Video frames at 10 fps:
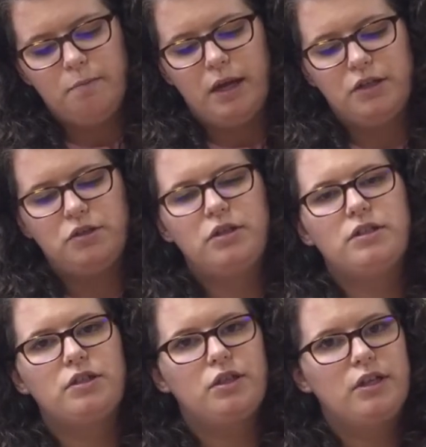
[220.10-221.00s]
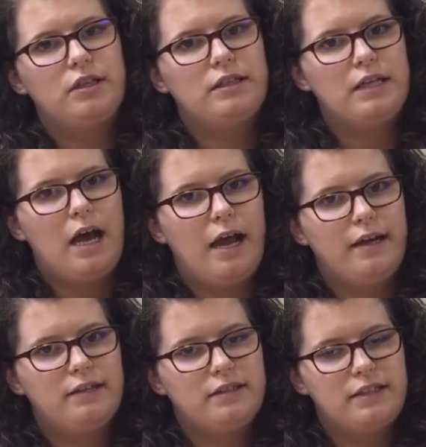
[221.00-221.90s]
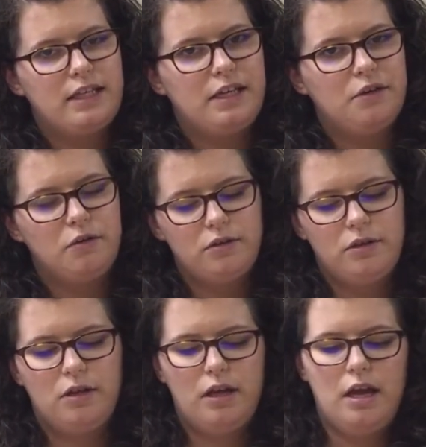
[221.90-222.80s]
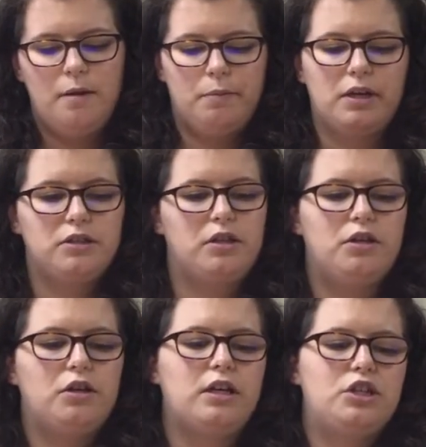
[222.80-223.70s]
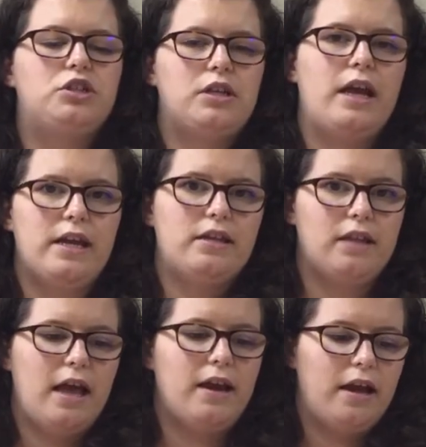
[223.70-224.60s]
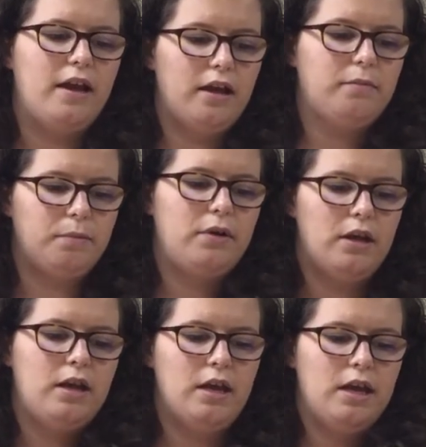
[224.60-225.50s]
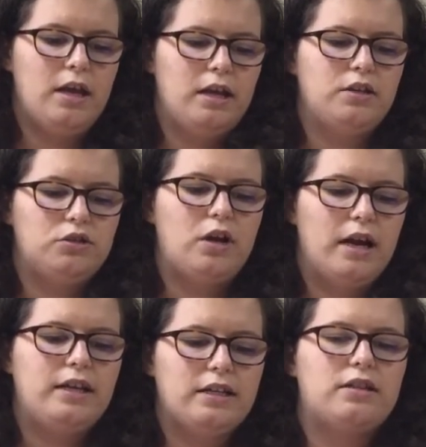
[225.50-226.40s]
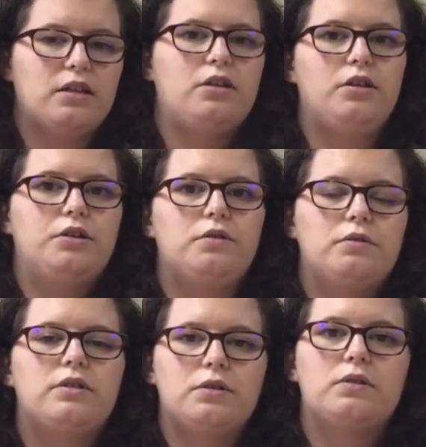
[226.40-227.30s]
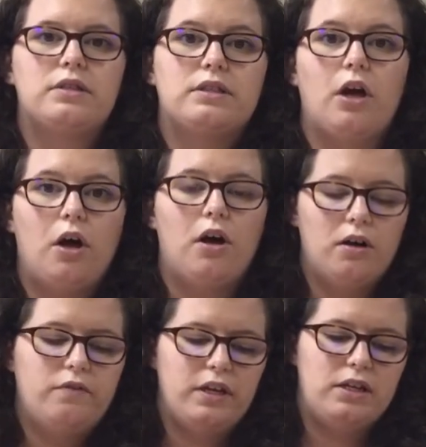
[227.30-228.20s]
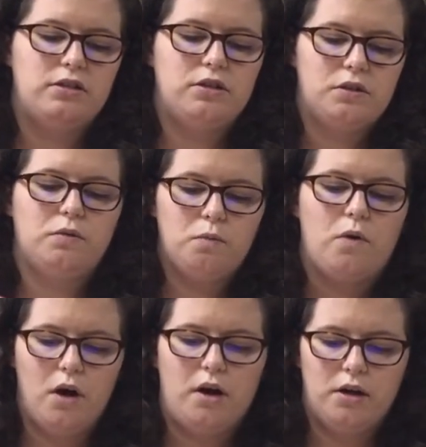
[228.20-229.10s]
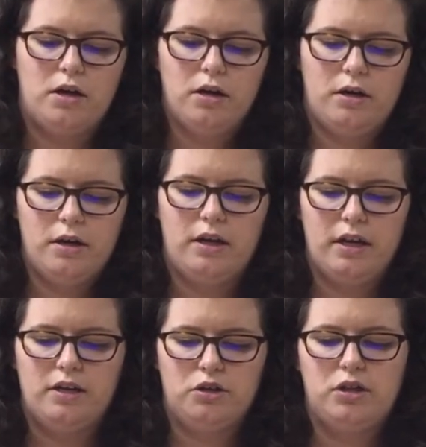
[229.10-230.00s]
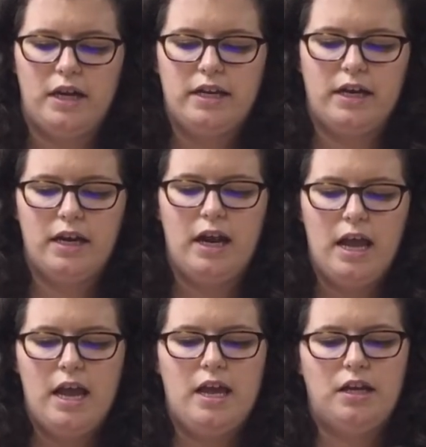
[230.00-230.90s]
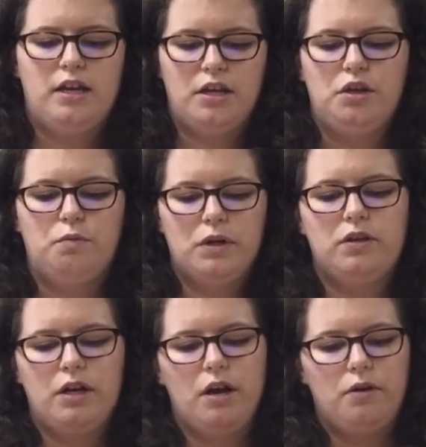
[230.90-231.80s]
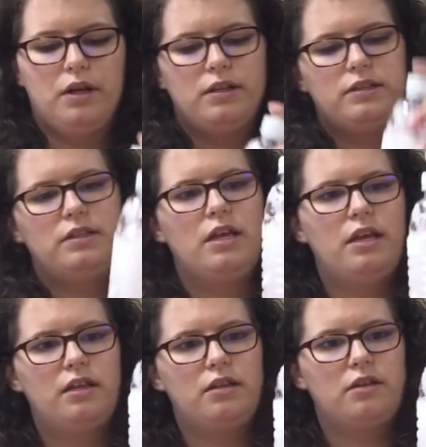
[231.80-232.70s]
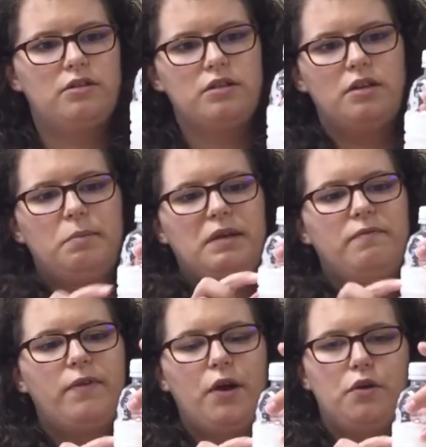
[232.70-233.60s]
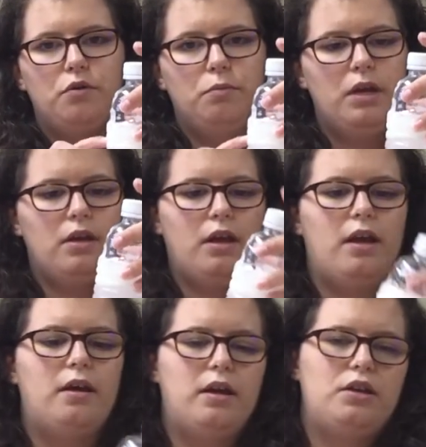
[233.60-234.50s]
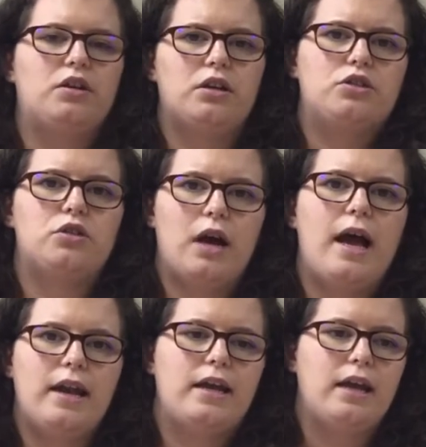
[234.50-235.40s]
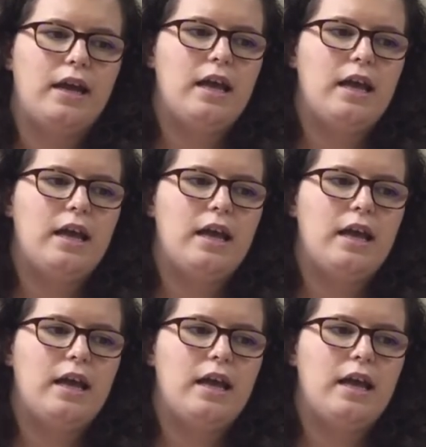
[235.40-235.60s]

Make sure it's good and tight and sealed, because then you're going to shake that up and try to get the glue to dissolve into the water and shake it. Now you will notice that there's going to be foam, and you're going to try to